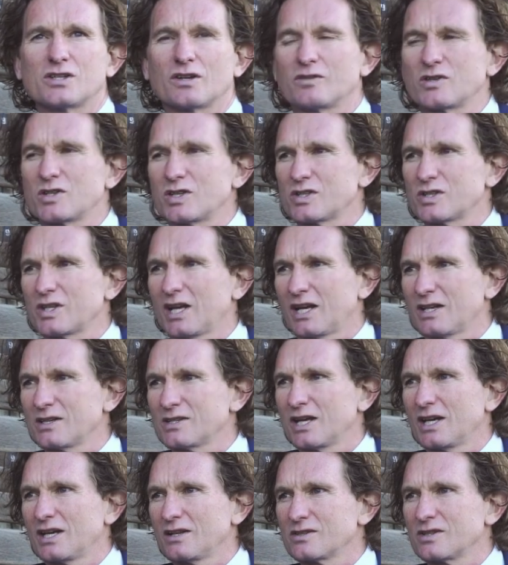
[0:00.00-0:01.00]
obviously
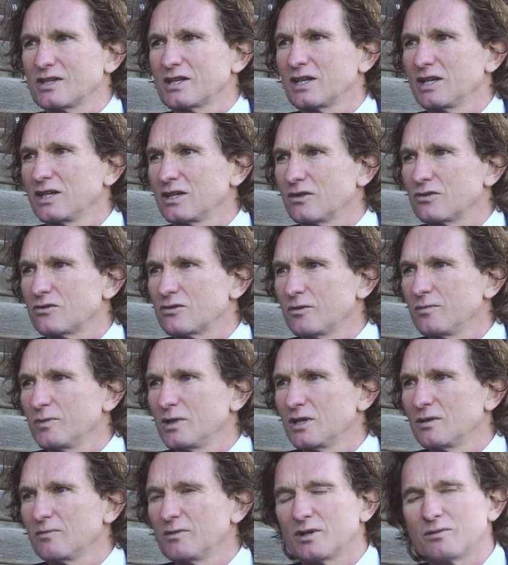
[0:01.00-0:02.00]
stands out as the key
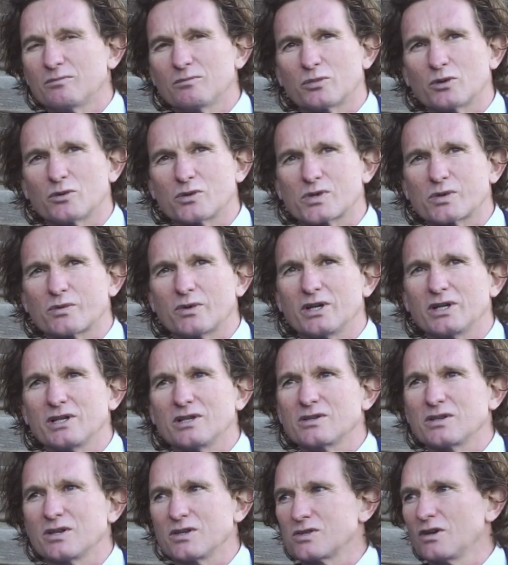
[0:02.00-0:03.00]
contributor, but Bruce Reid
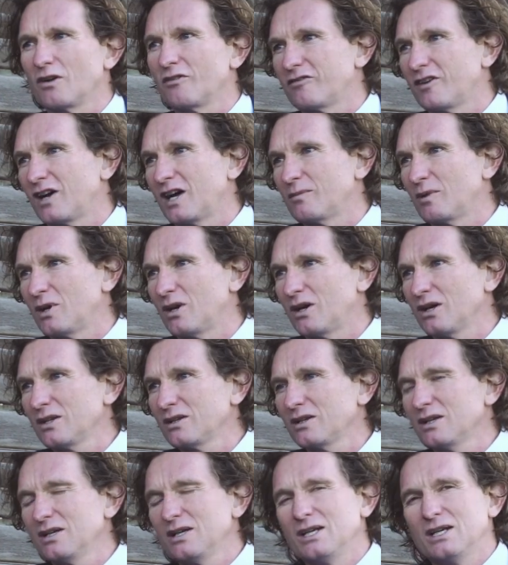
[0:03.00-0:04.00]
is not far behind.
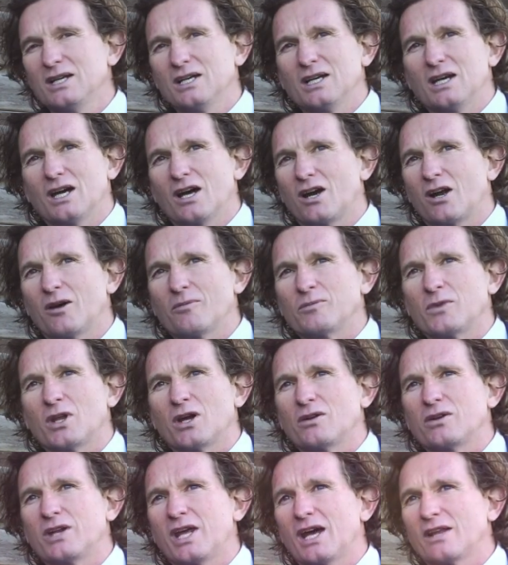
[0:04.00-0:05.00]
And I've
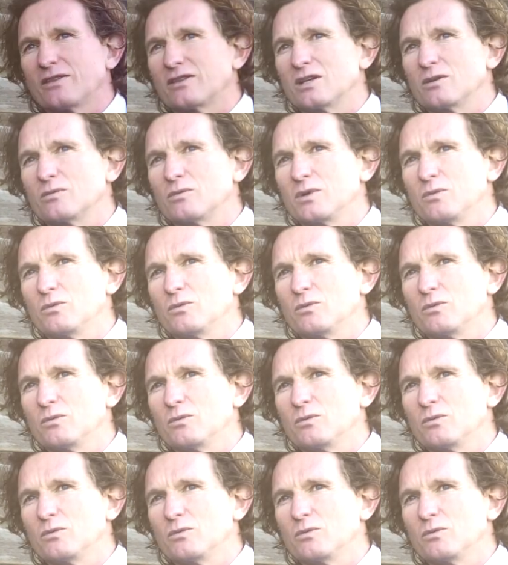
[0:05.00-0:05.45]
no doubt that we